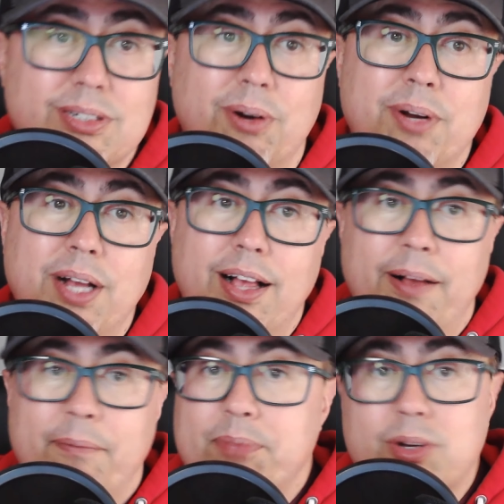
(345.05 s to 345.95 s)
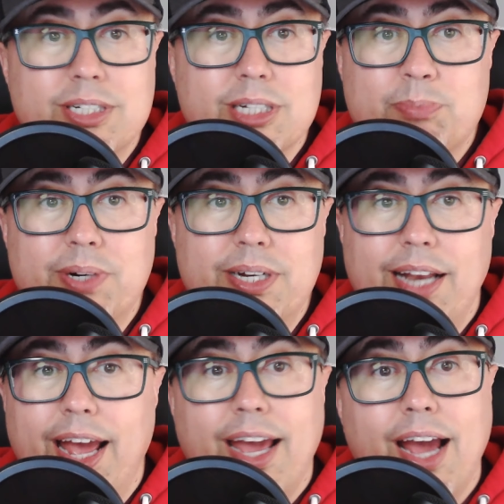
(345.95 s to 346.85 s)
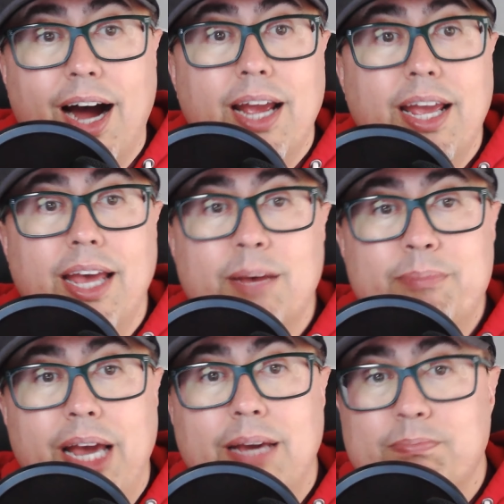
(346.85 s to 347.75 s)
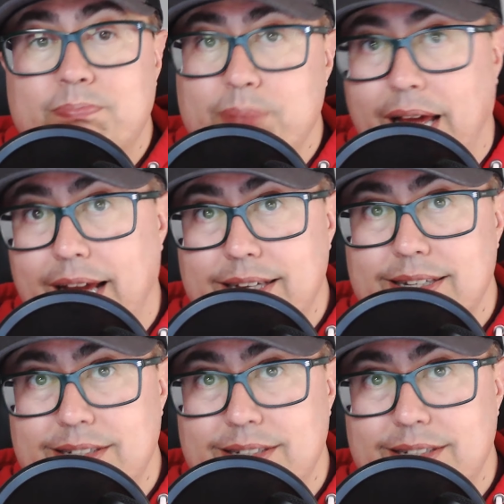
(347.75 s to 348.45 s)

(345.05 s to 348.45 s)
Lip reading: So you could just put, hey, I am a blank,